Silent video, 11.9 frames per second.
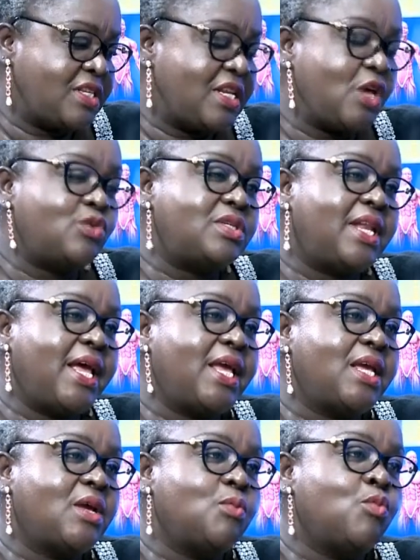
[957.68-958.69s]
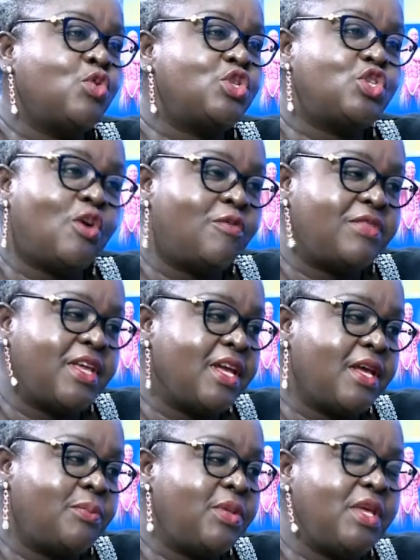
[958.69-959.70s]
it sounds like most of
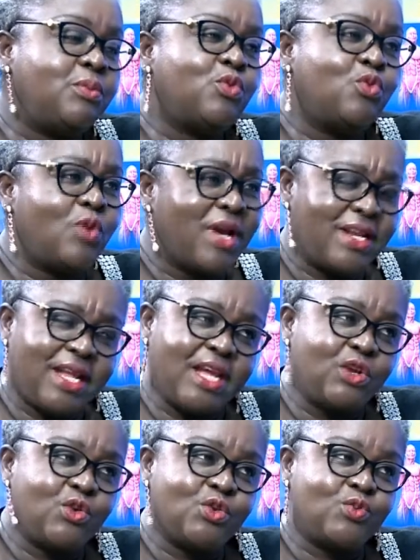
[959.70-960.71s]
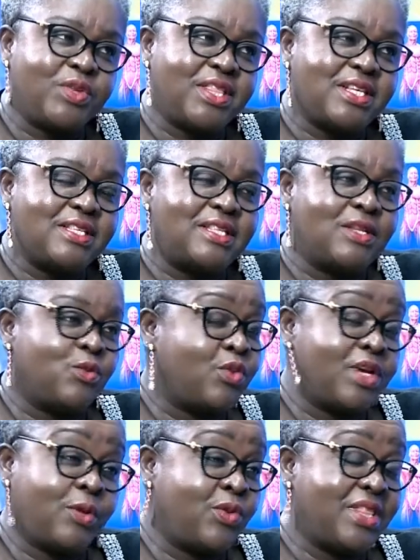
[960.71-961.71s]
the people who are diagnosed with this
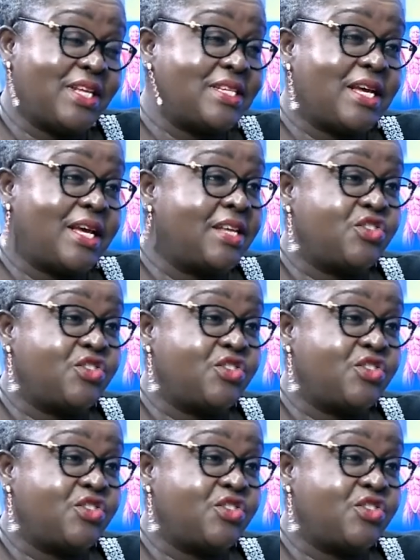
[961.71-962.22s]
with it